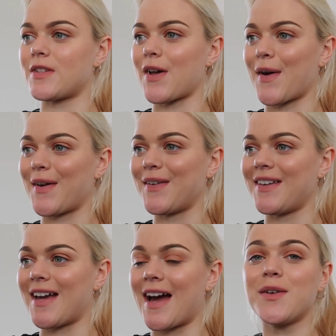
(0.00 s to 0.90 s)
So
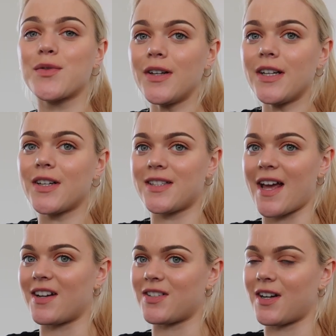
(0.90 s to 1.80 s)
yeah, it was a really good
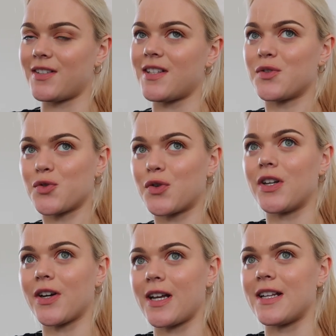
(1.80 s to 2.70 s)
day actually. I did enjoy
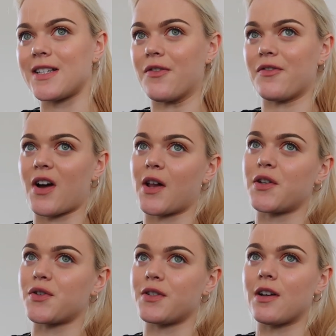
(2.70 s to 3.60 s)
looking at different
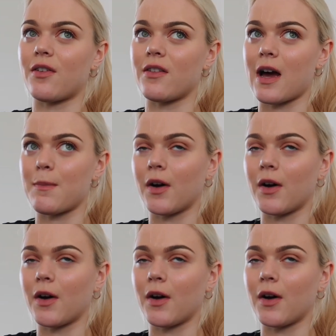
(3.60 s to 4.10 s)
furniture and stuff like that.